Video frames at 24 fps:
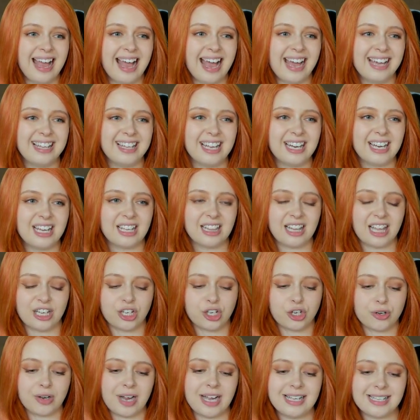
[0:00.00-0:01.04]
and then it
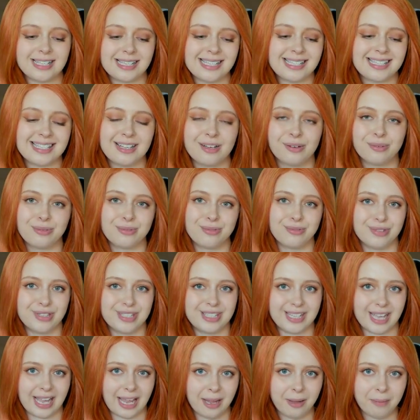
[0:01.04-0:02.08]
like creates this little
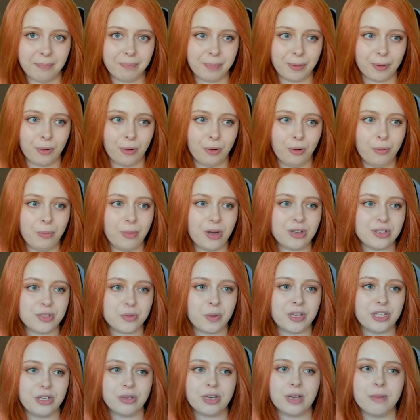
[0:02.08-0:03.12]
dip almost
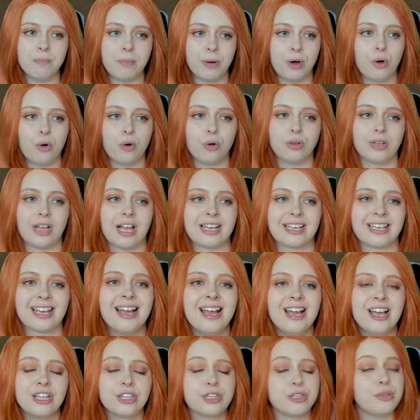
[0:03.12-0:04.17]
where you can put all like the